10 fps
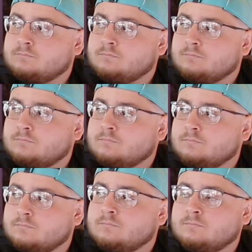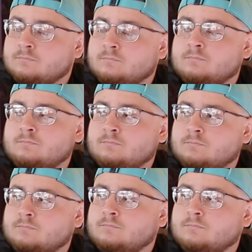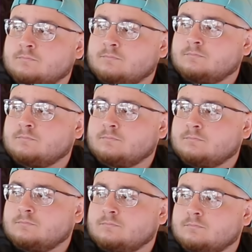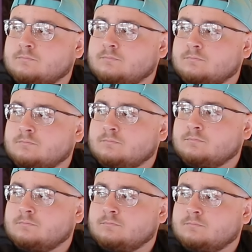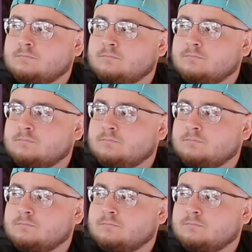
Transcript: (not speaking)